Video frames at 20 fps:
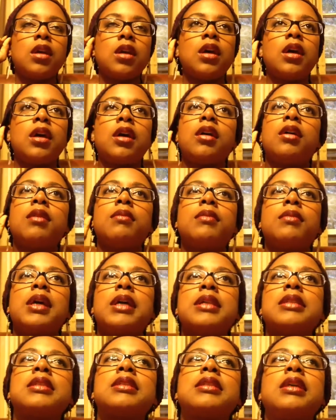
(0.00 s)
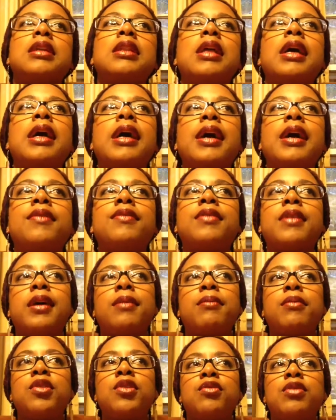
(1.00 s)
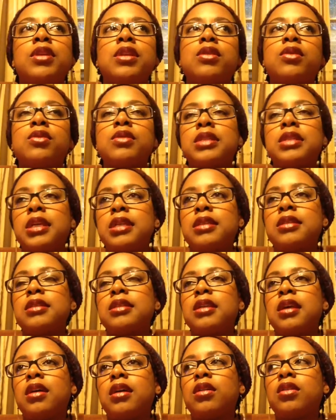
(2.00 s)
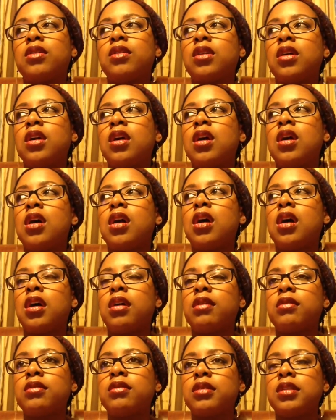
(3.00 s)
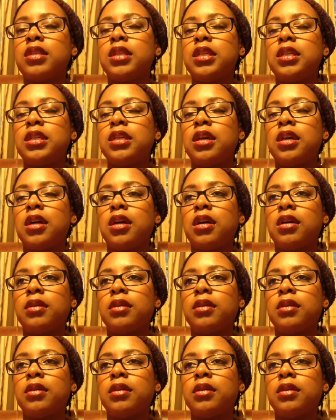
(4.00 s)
I still have that merino tencel on the